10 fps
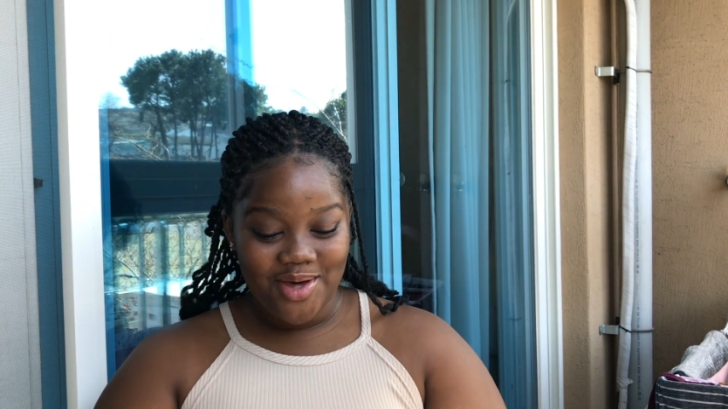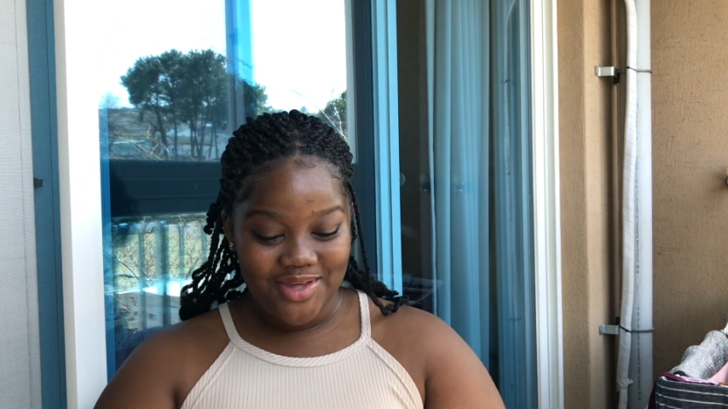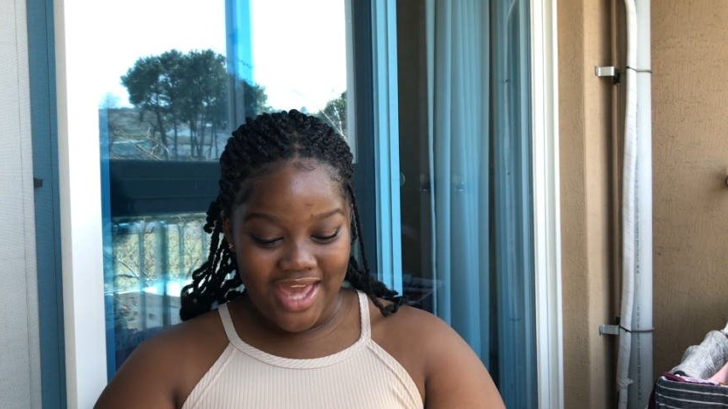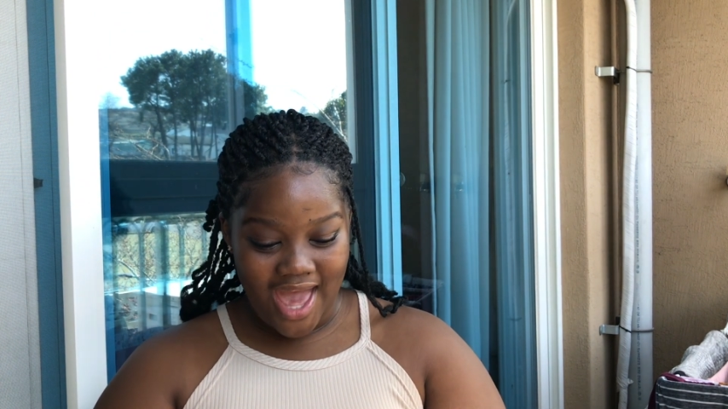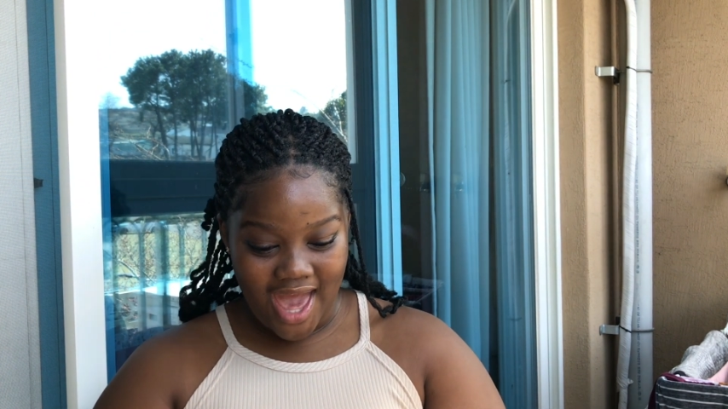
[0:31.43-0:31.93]

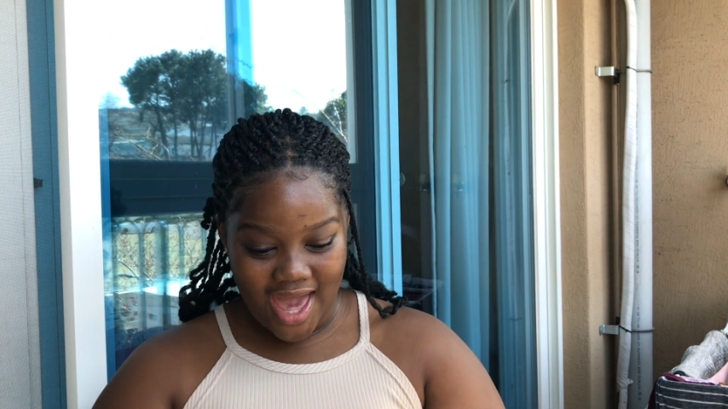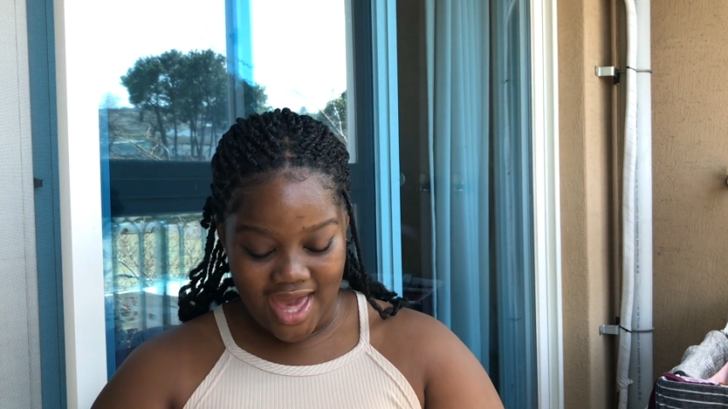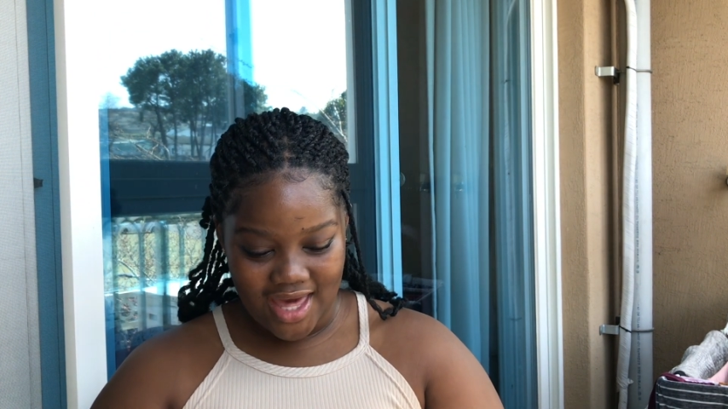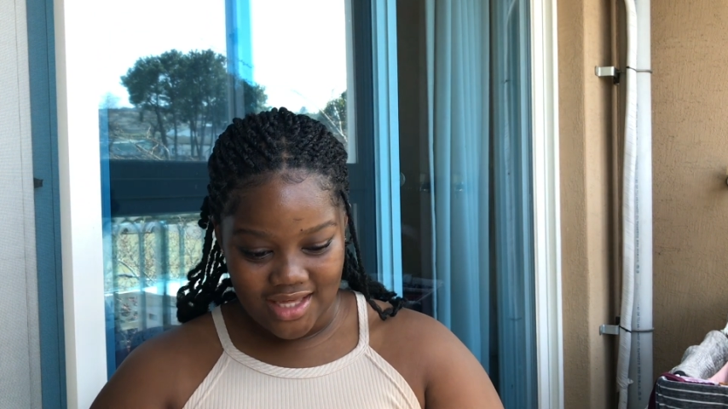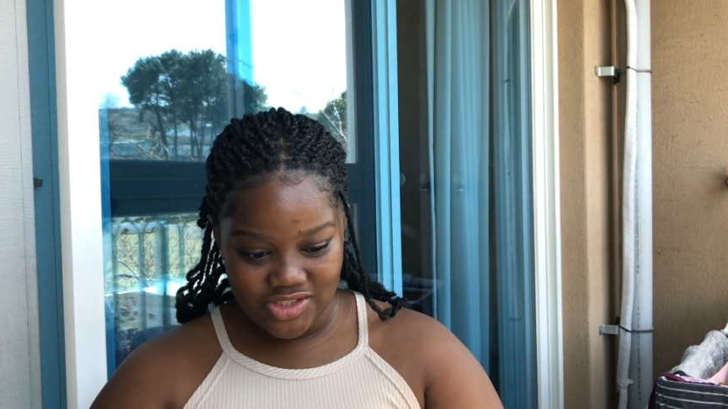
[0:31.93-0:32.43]
Okay,
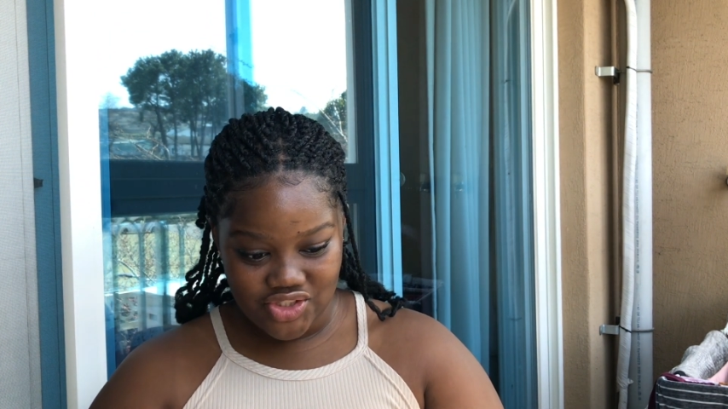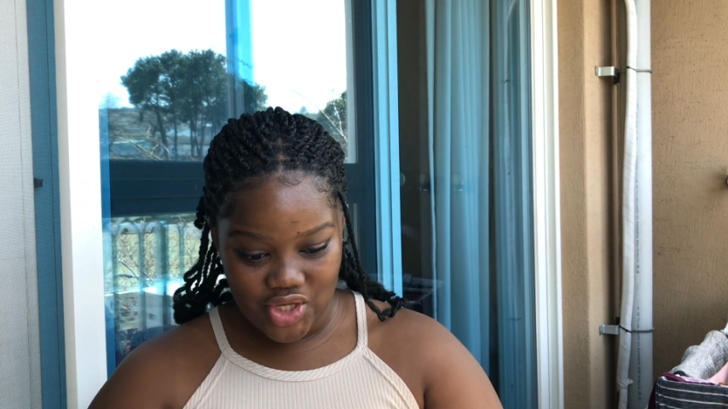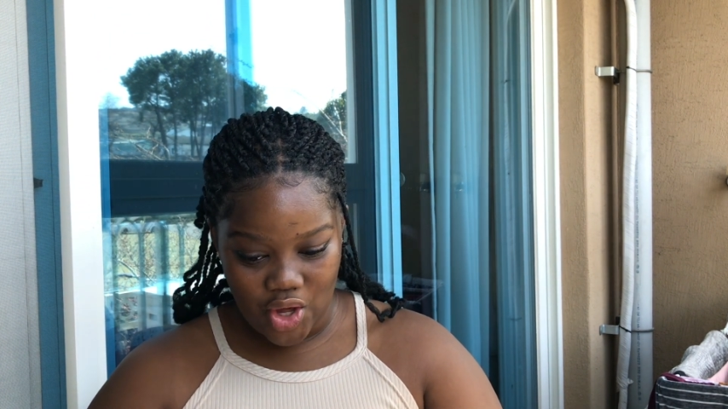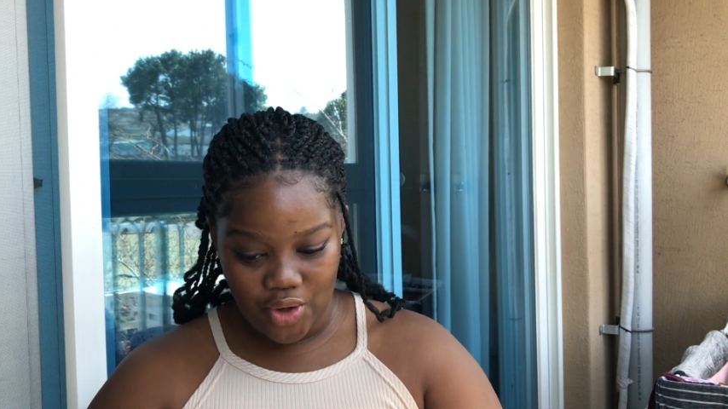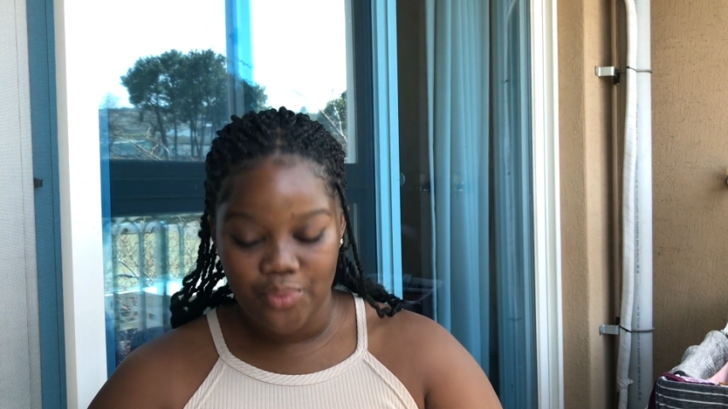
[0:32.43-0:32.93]

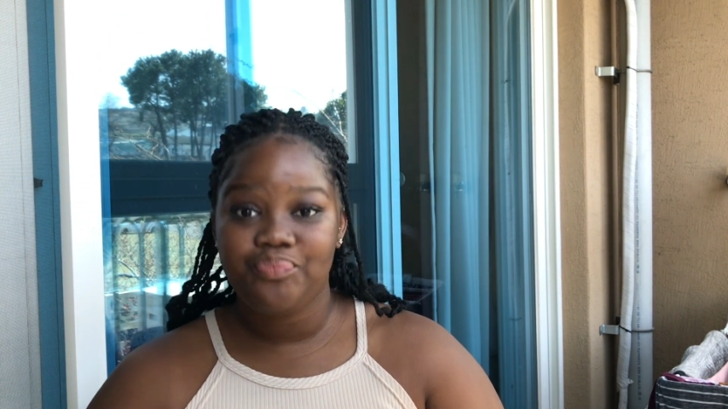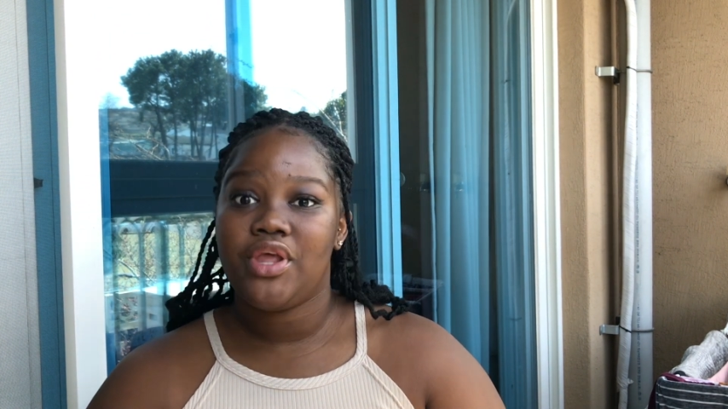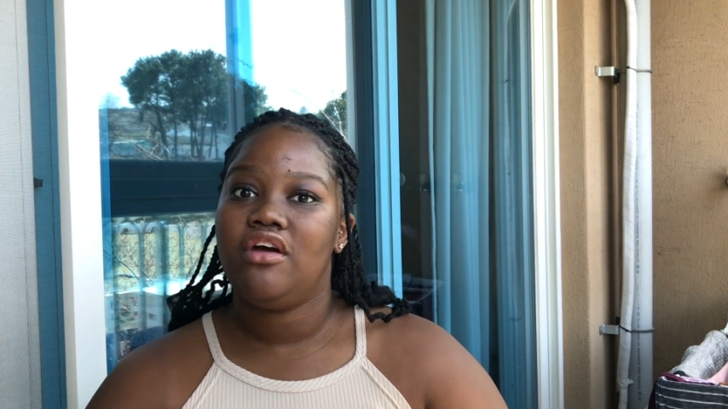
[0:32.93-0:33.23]
so